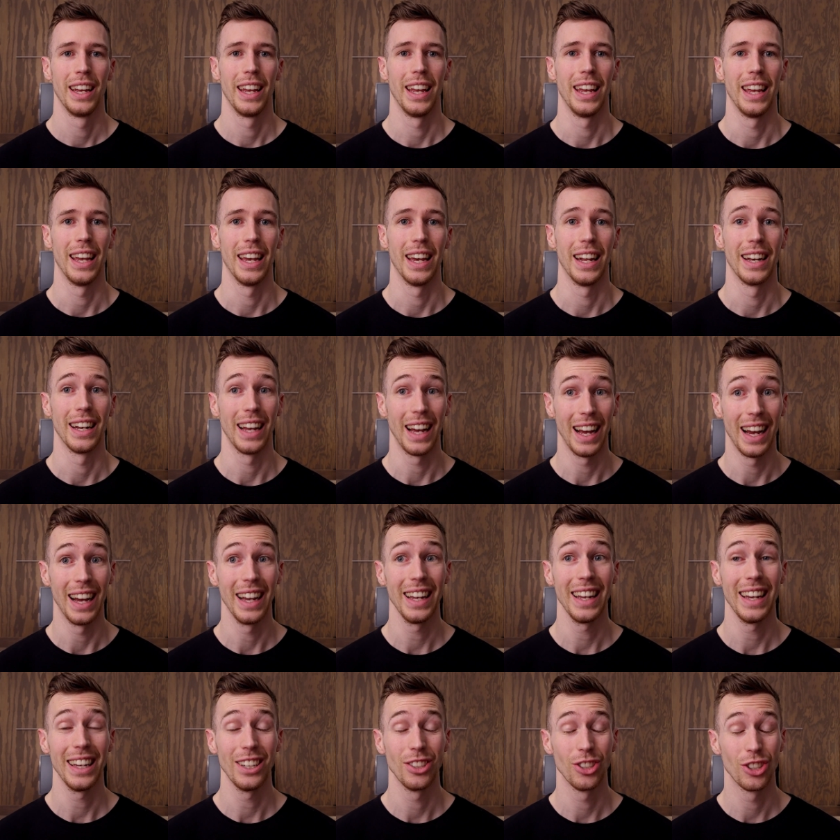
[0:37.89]
and I
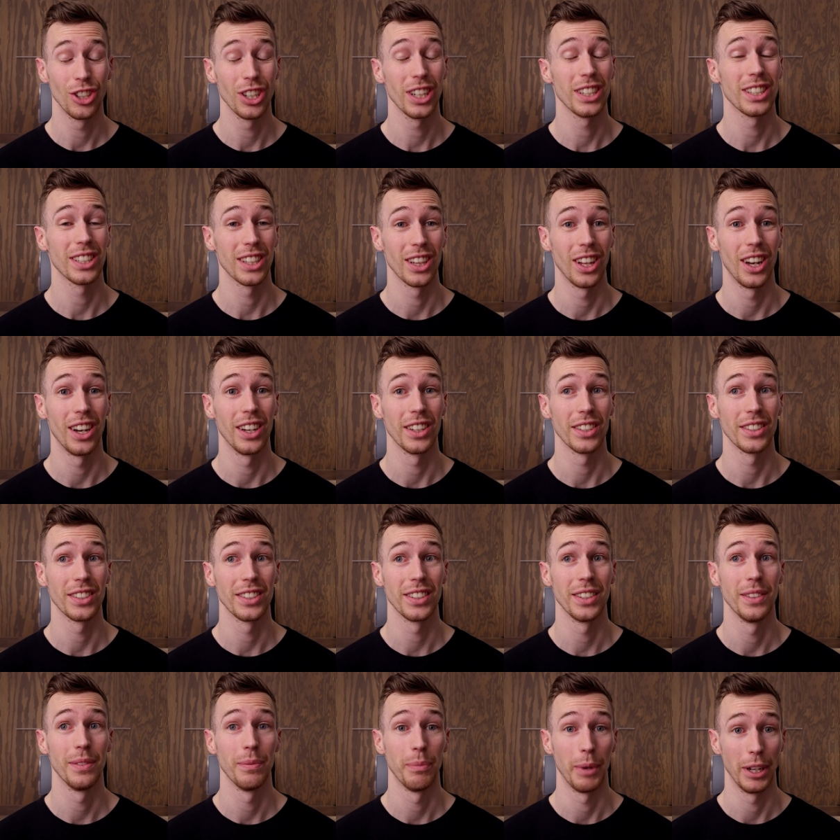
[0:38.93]
had just
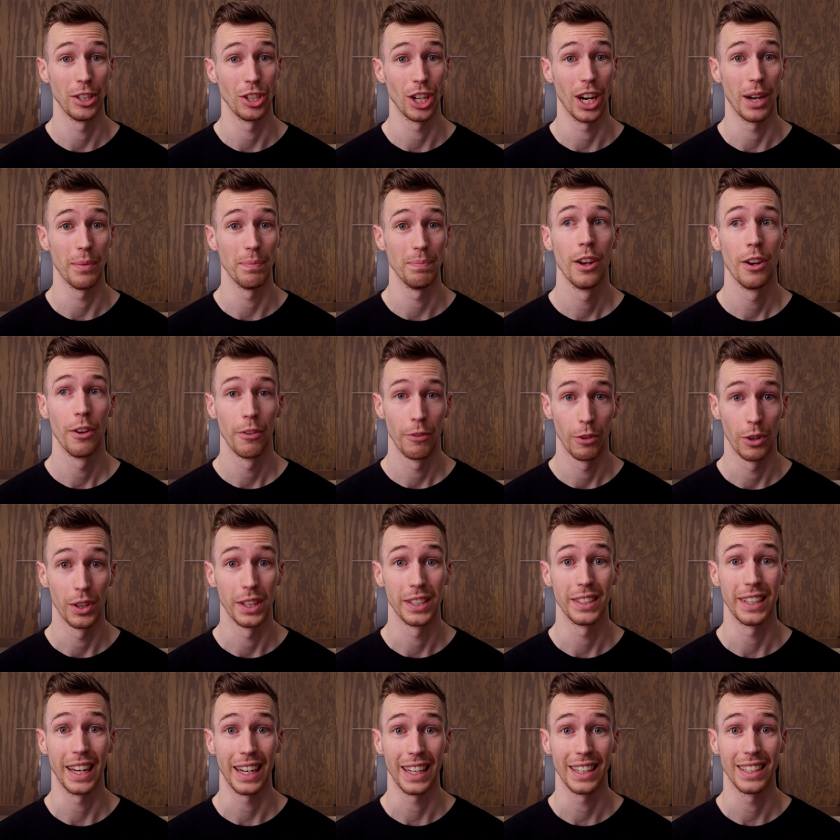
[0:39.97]
lost my job for the
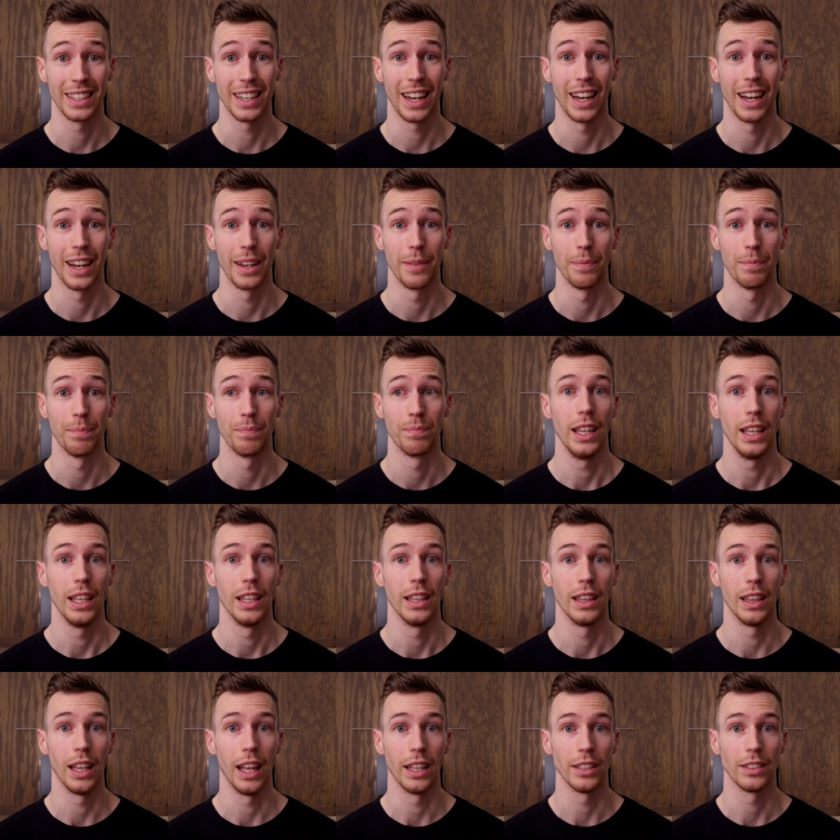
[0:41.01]
second time
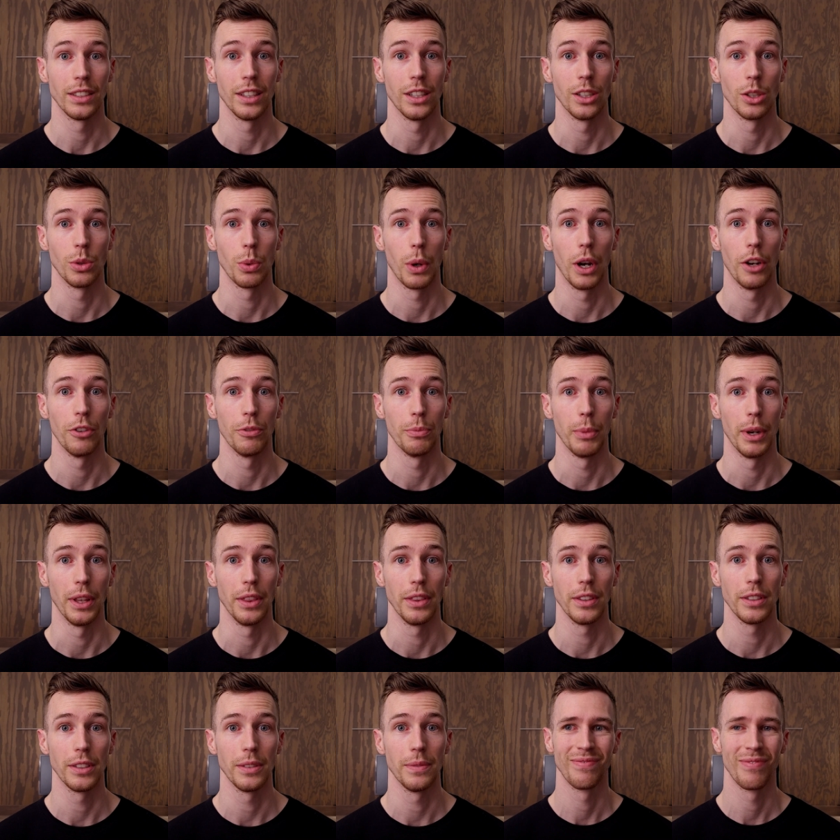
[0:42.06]
in less than 12
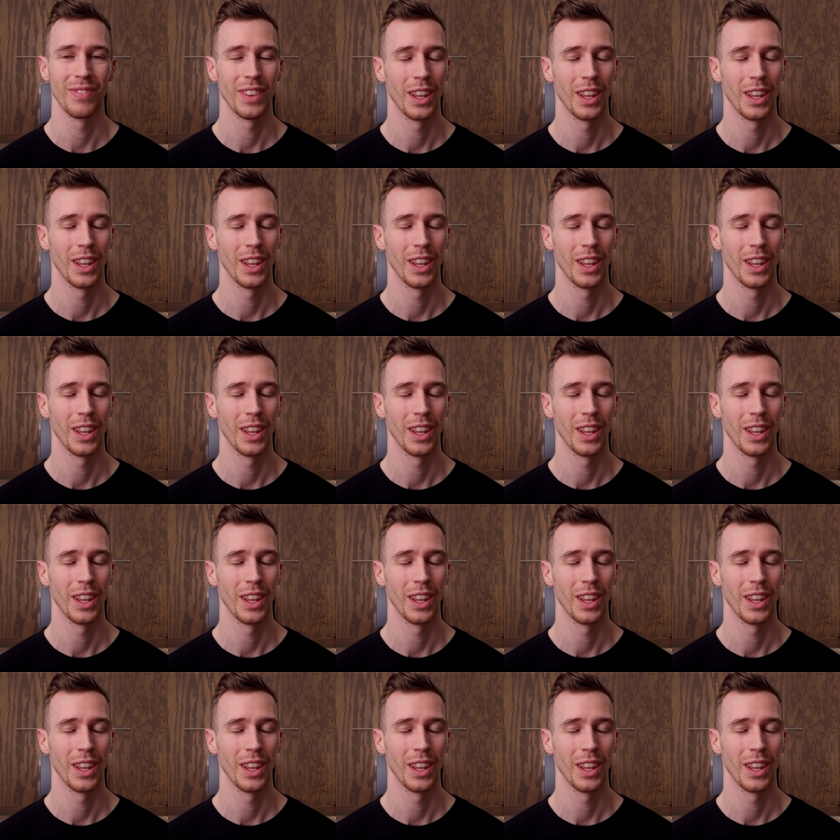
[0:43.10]
months.